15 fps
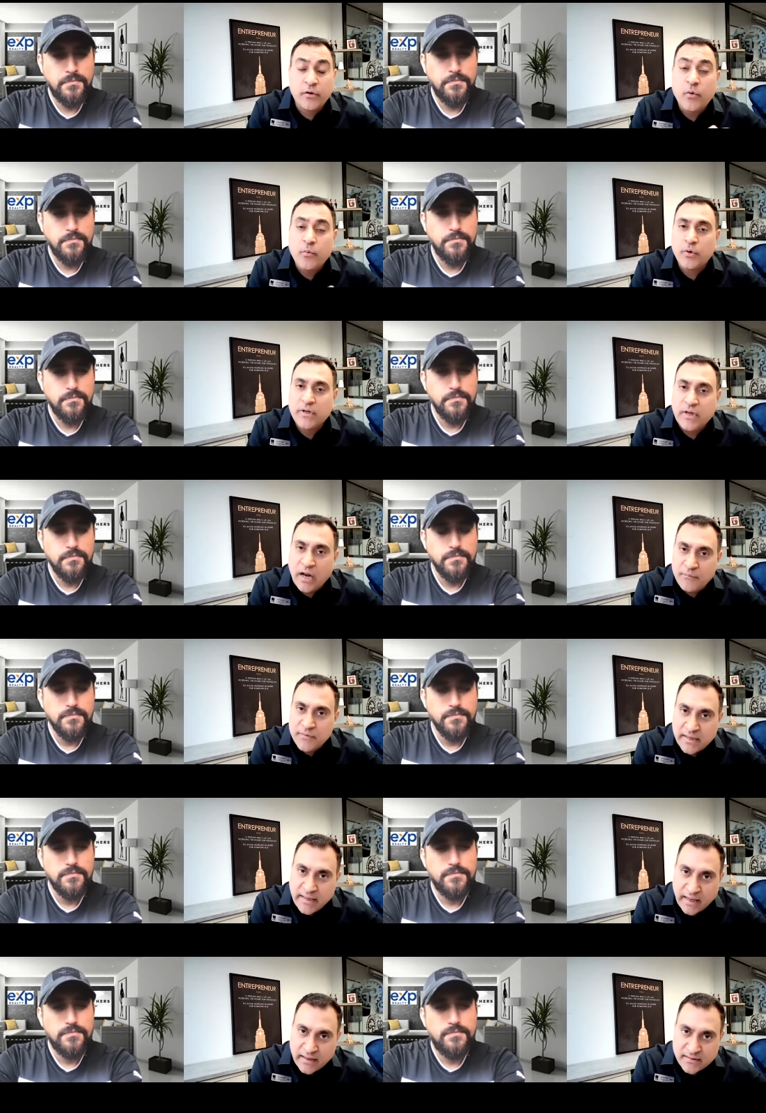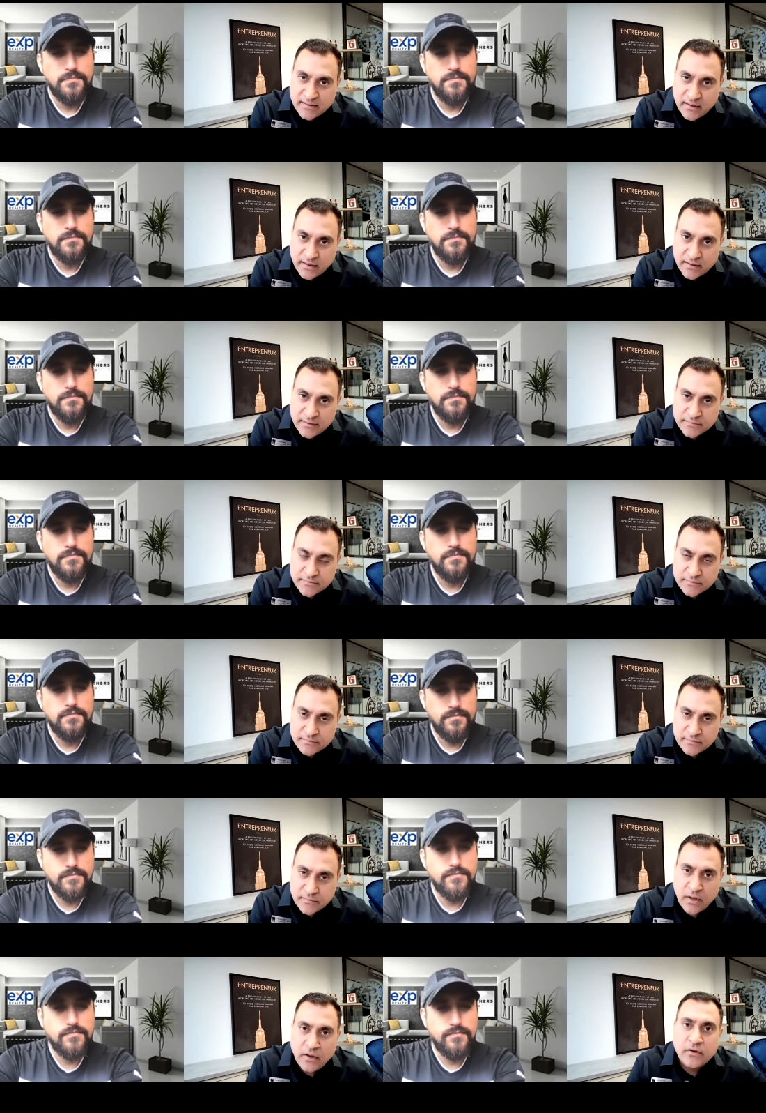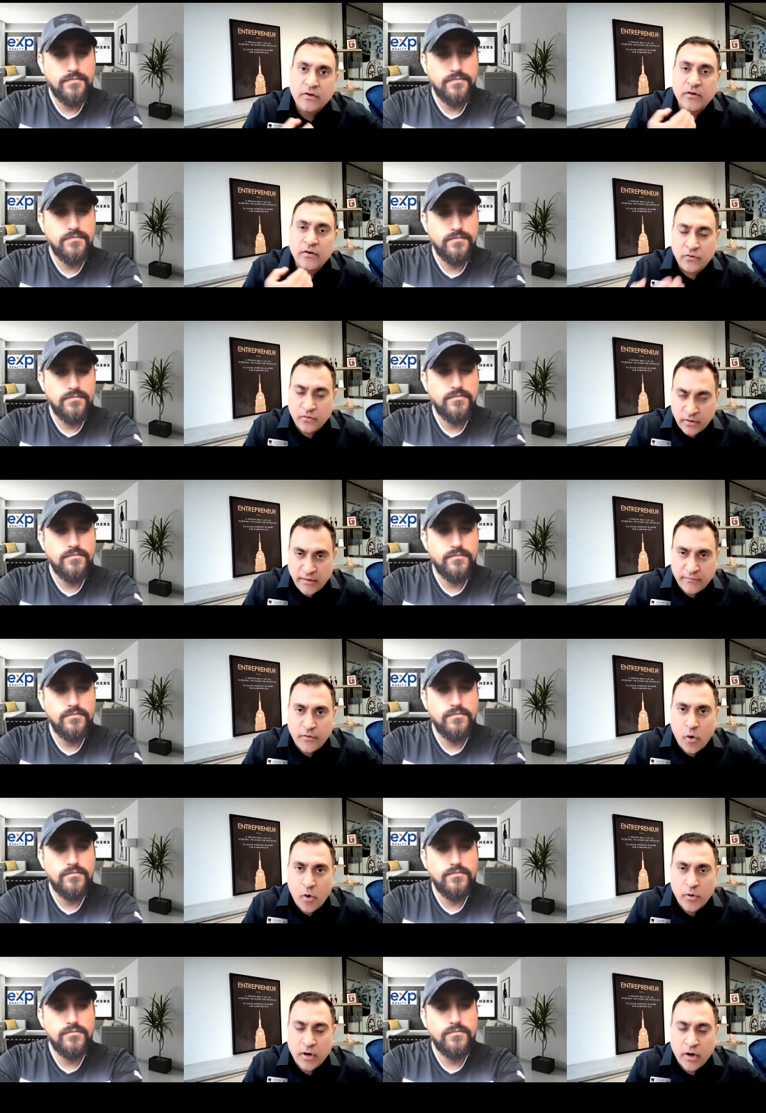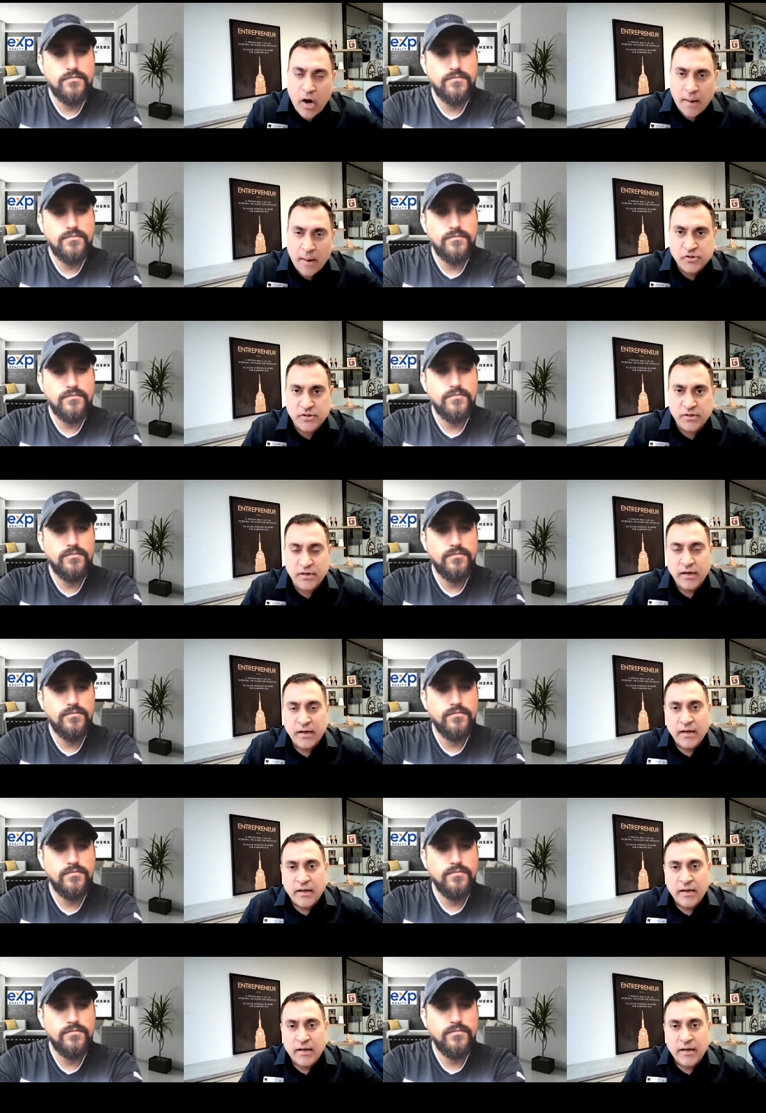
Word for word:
Speaker 1: room would come with a gas line to, to give the homeowner an option.